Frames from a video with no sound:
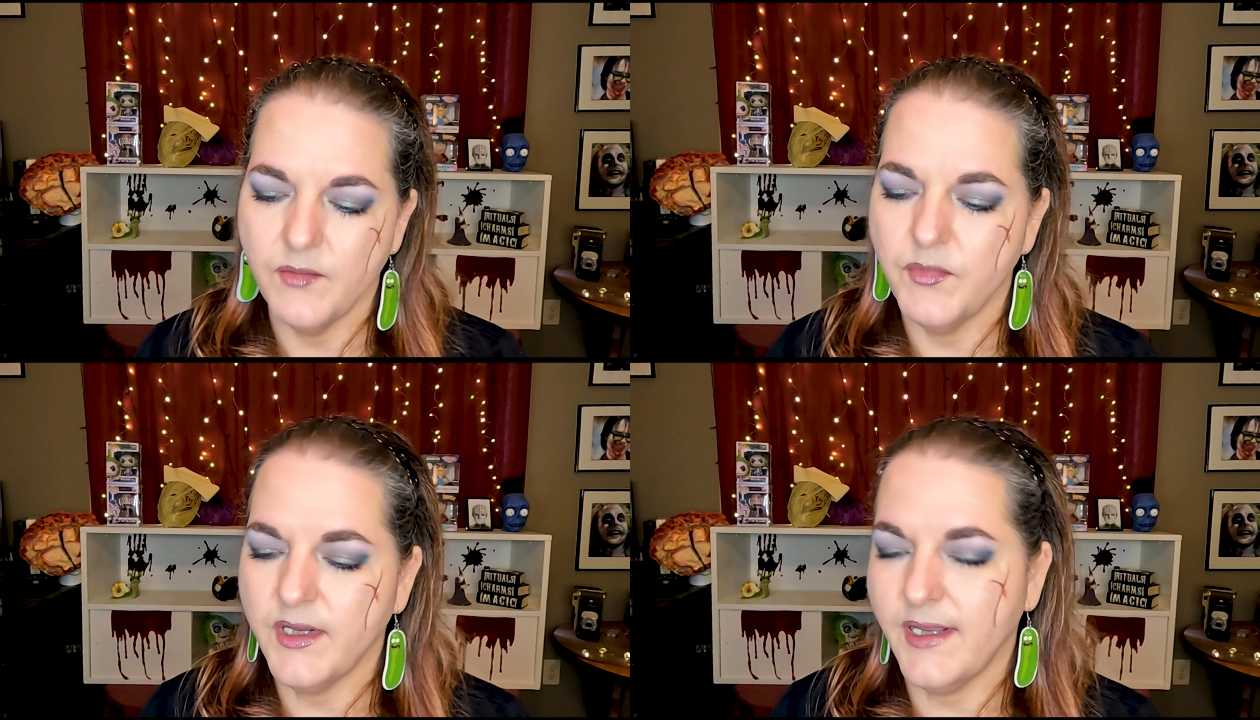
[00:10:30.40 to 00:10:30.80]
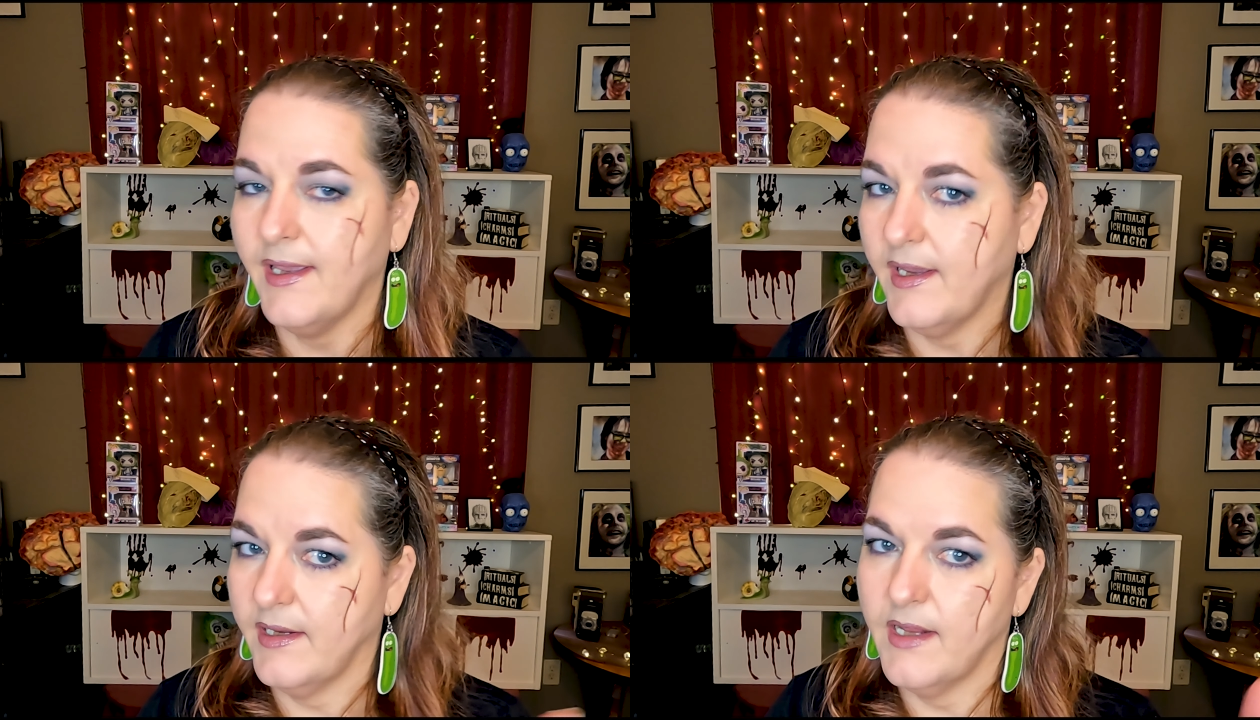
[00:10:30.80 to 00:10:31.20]
But
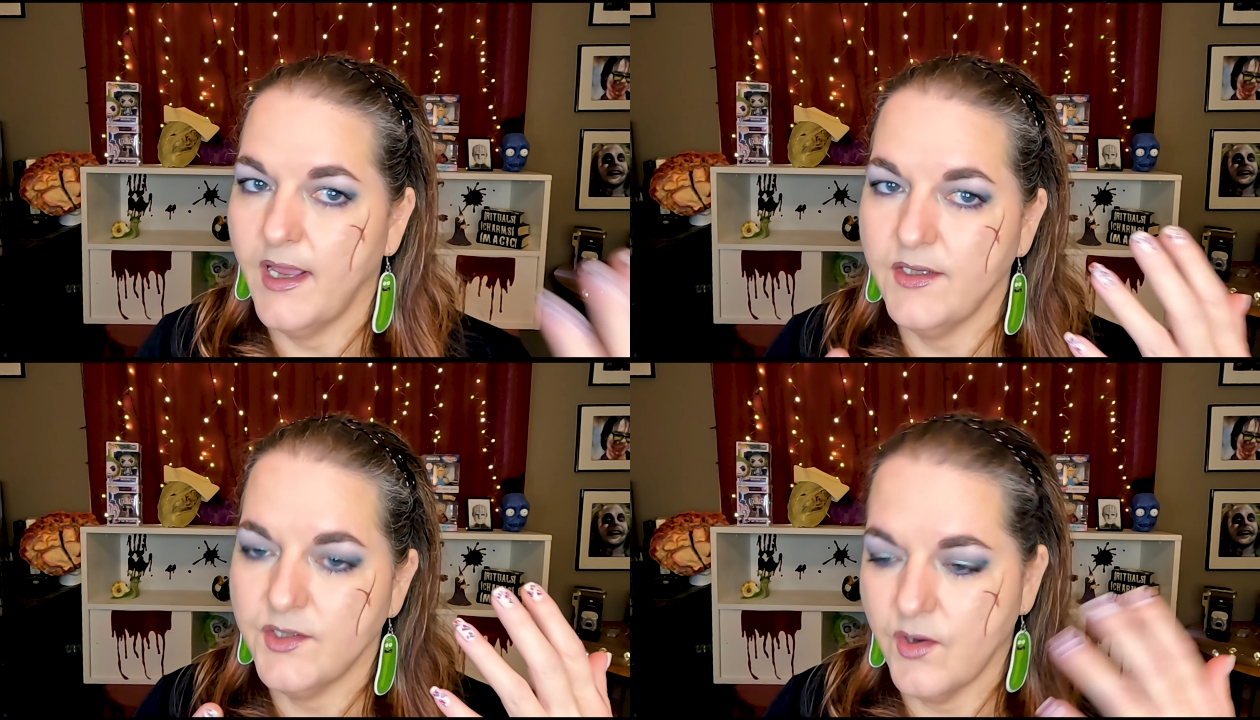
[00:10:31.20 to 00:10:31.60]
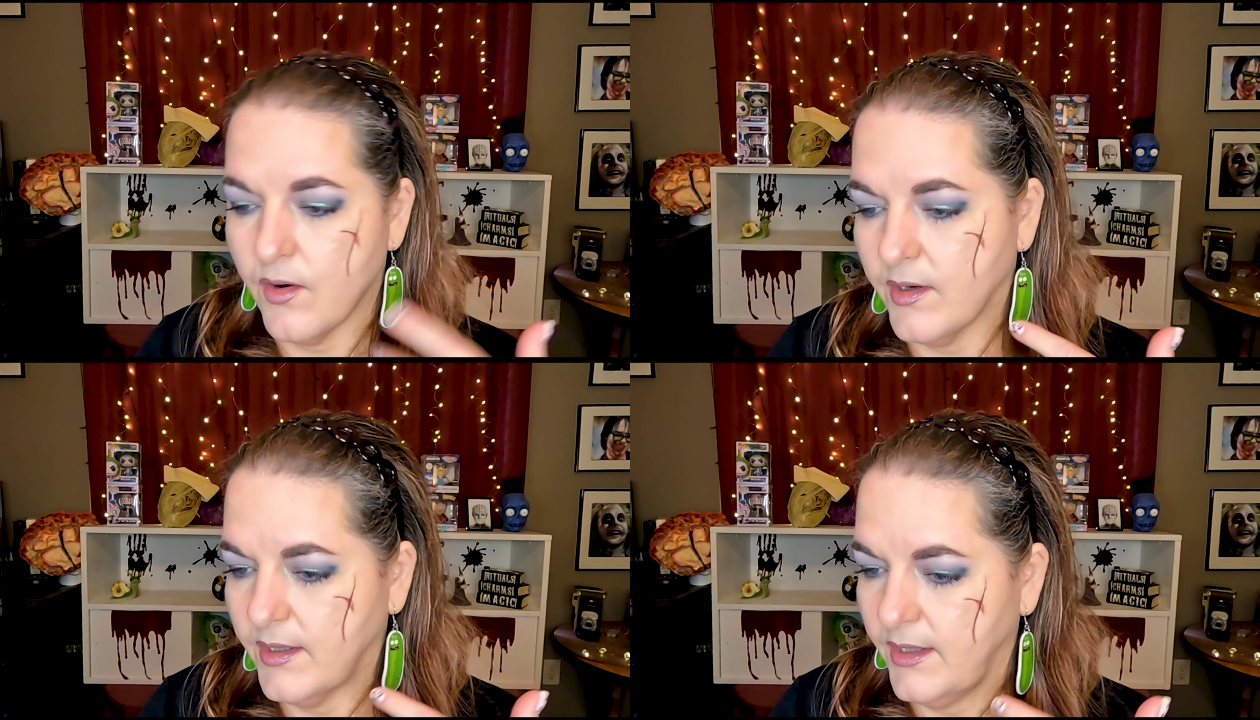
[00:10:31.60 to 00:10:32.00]
again, a scar
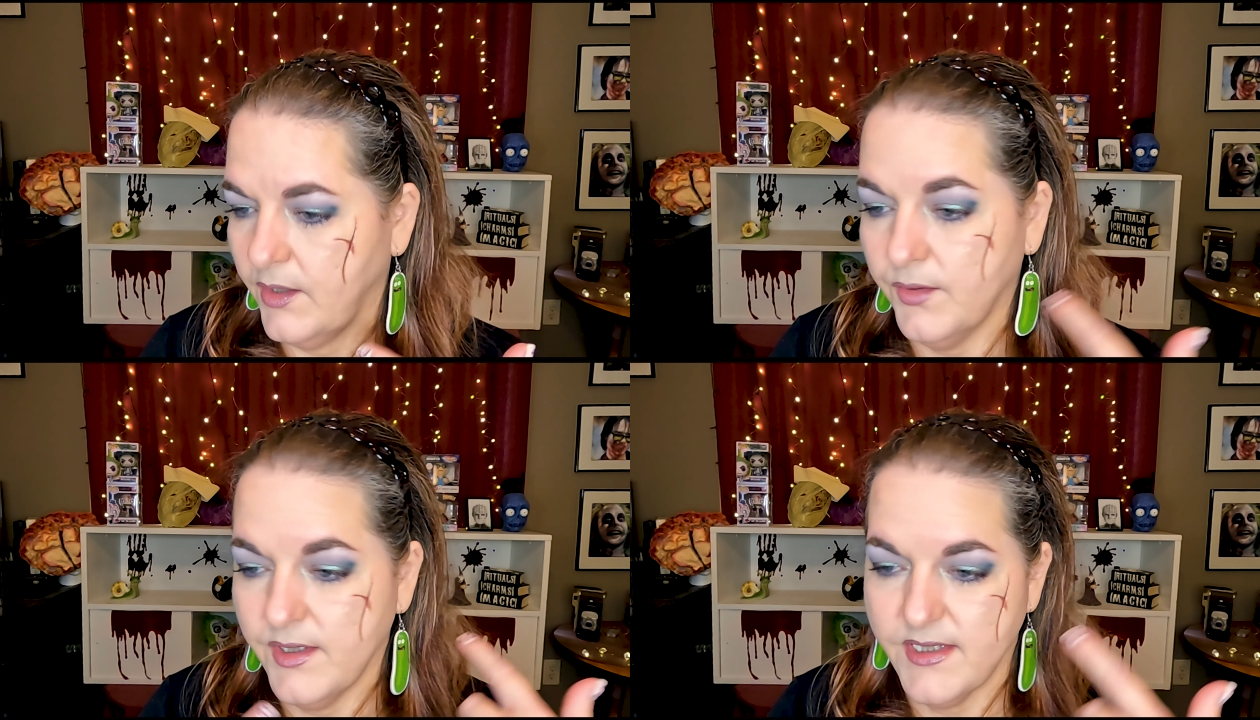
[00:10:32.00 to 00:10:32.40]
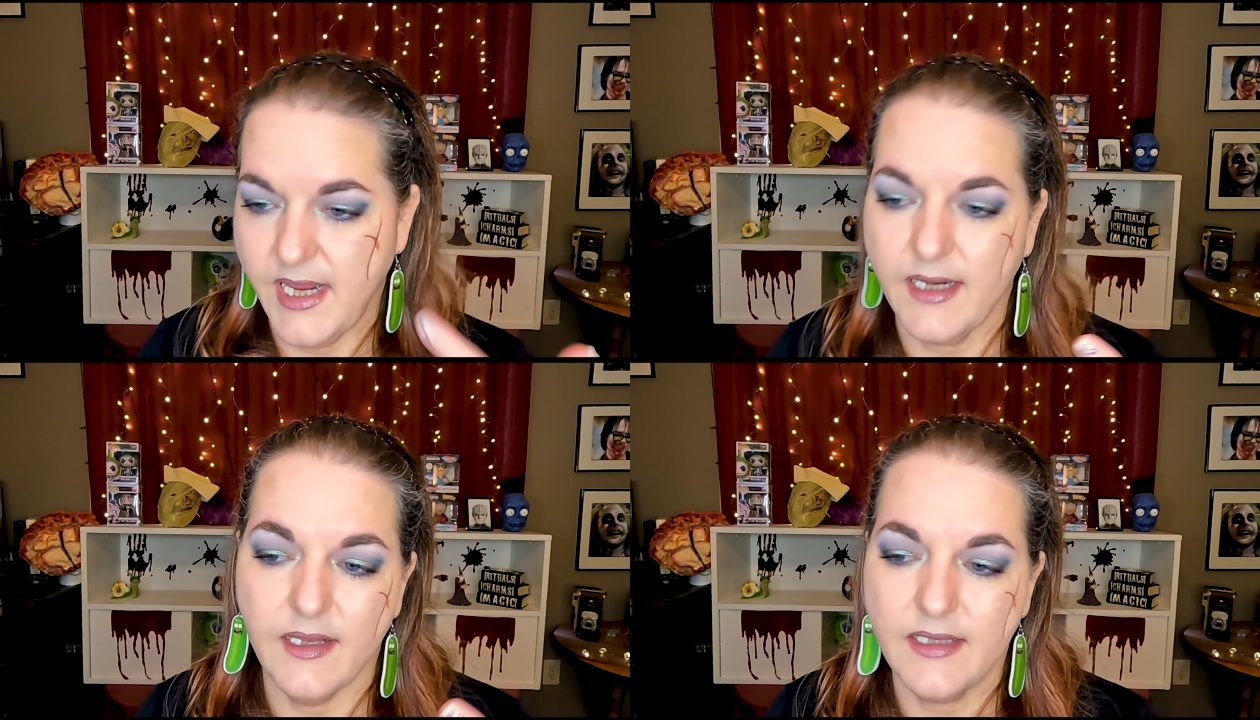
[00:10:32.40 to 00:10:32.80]
can heal
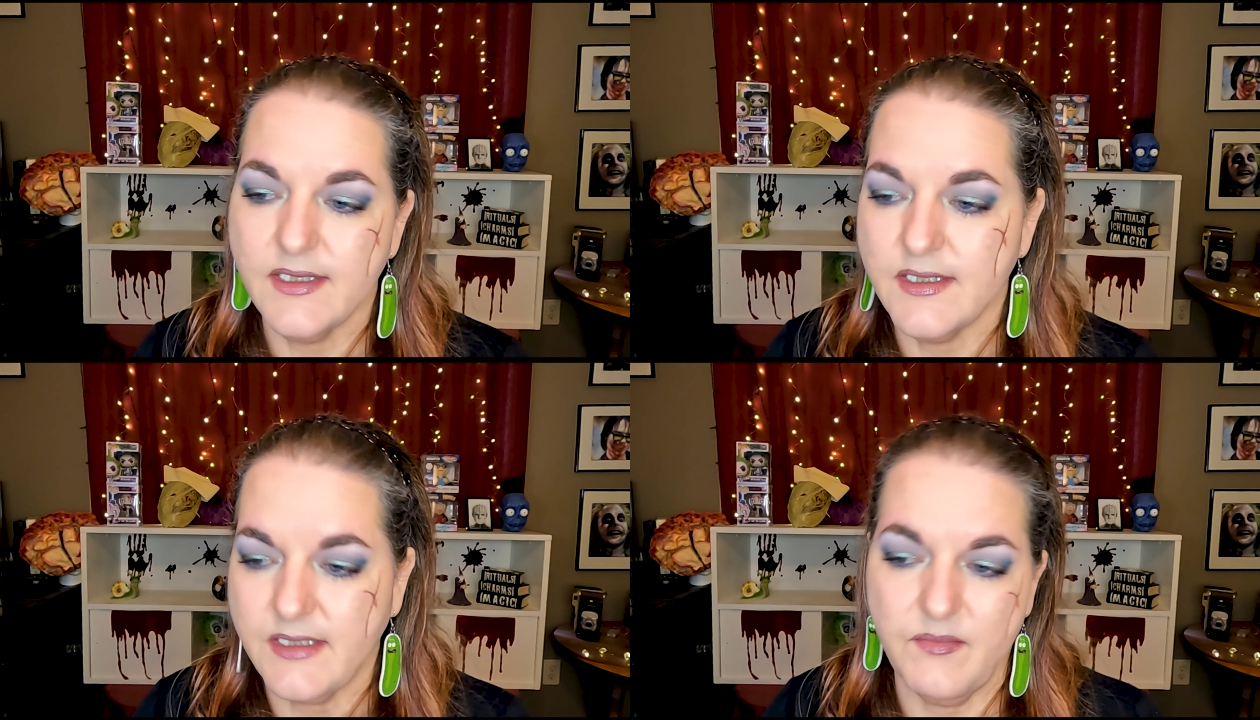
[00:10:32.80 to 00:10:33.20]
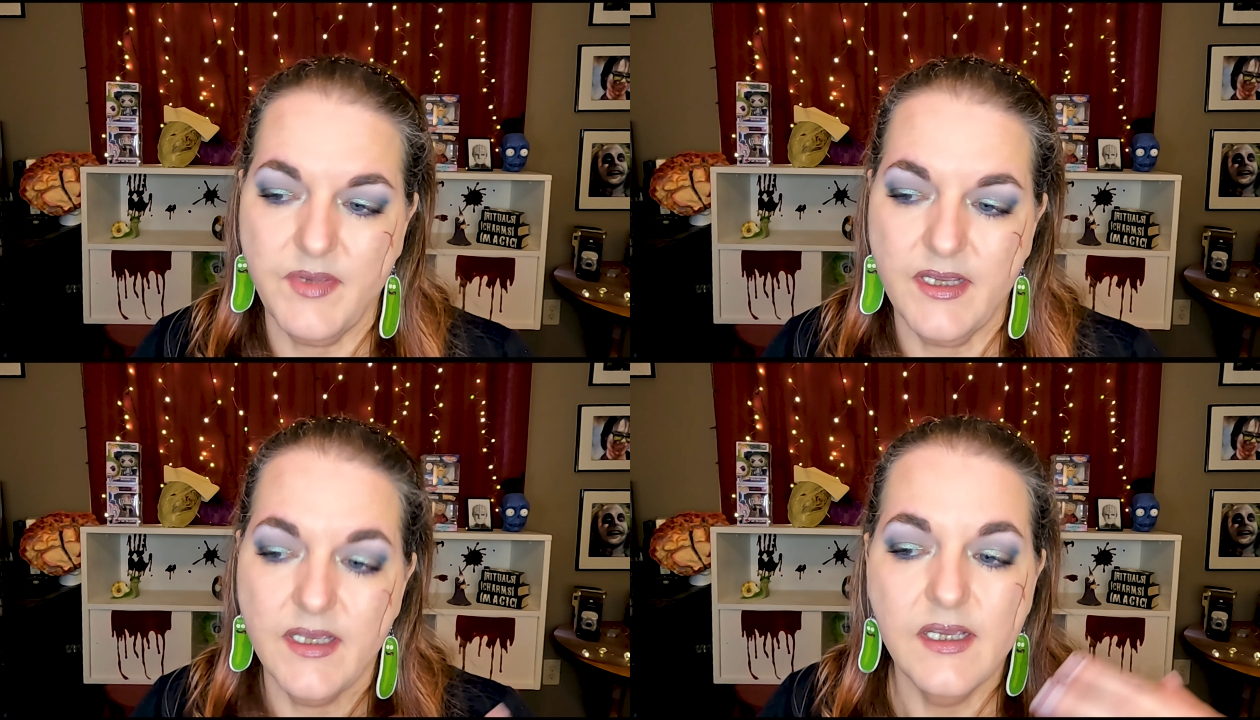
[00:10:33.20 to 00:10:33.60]
exactly like this and
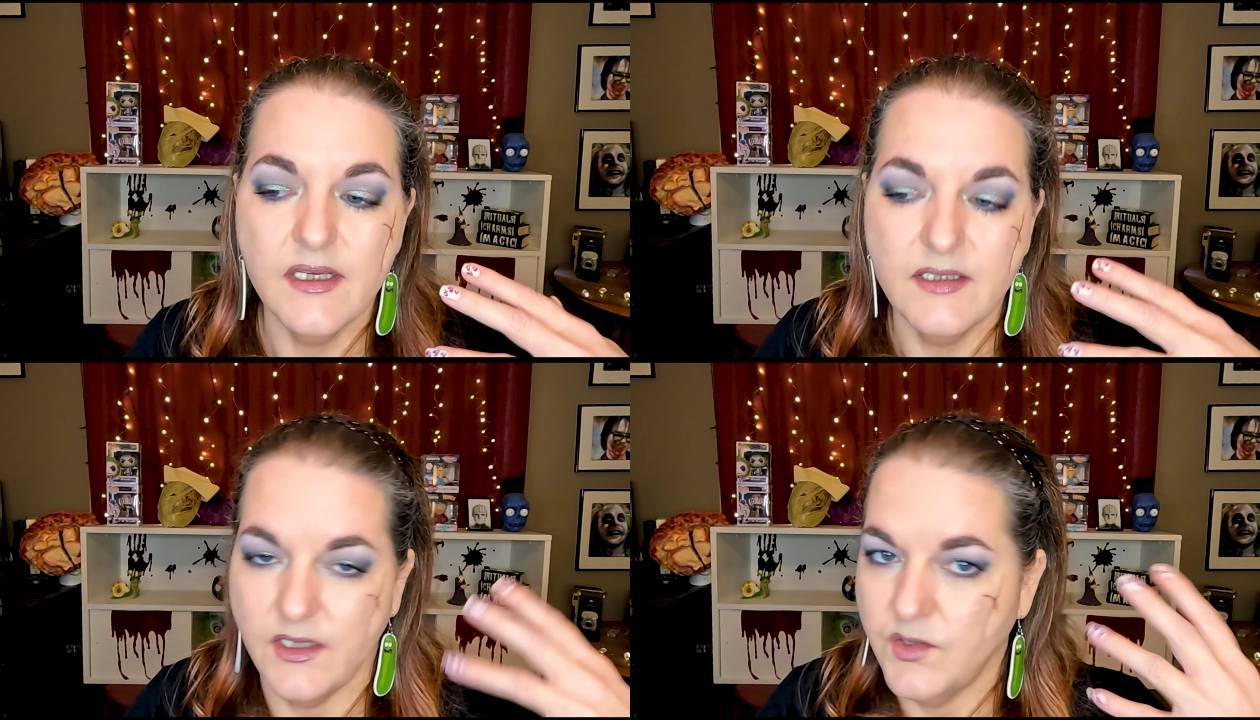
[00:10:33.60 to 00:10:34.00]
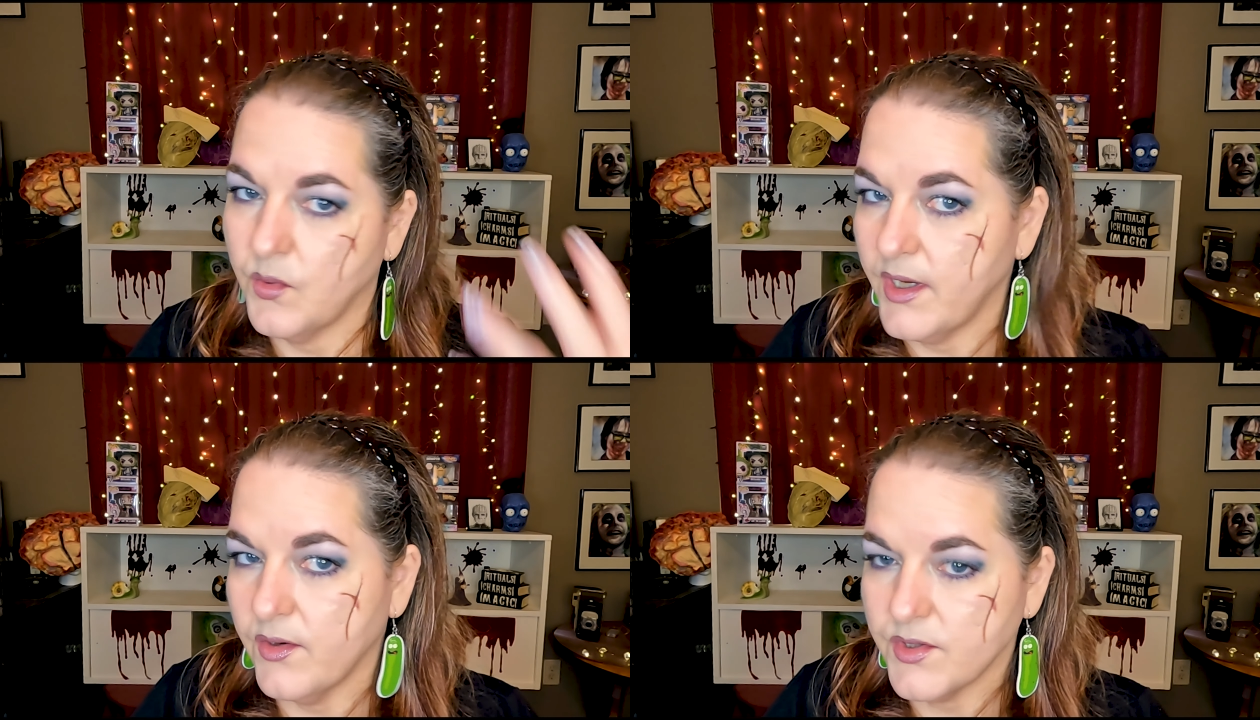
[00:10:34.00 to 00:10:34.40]
be
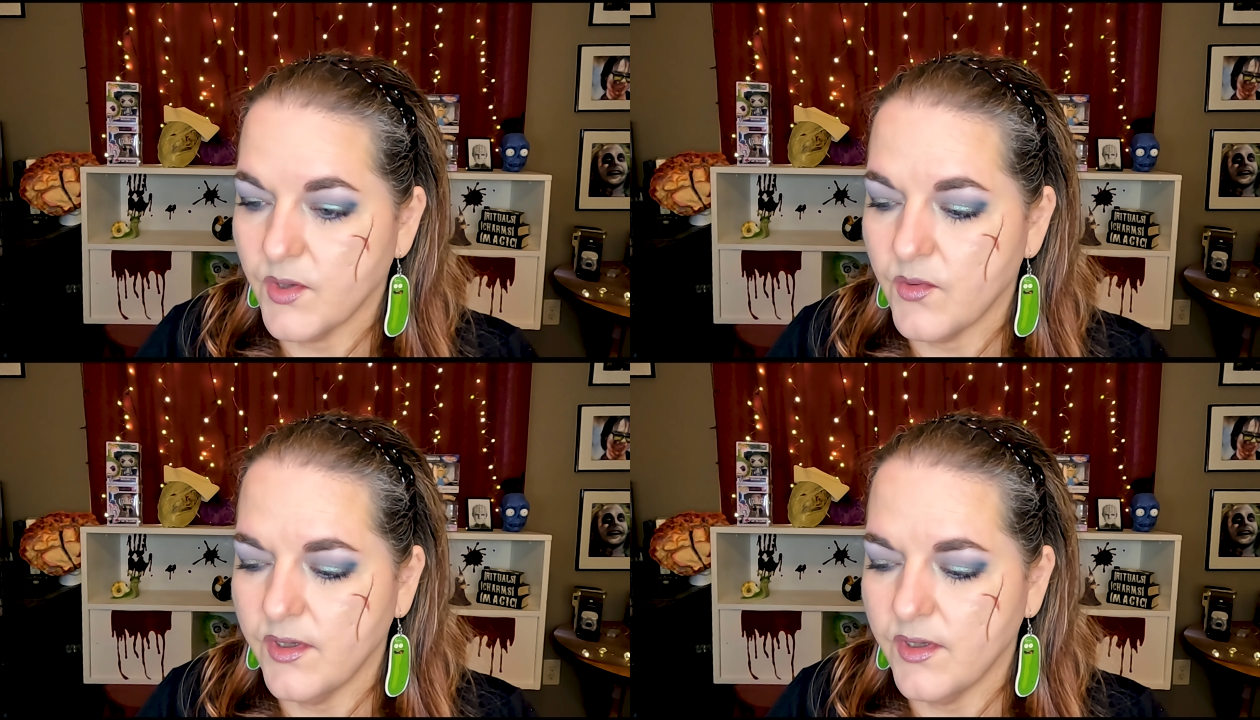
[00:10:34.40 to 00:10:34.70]
10-20 years old.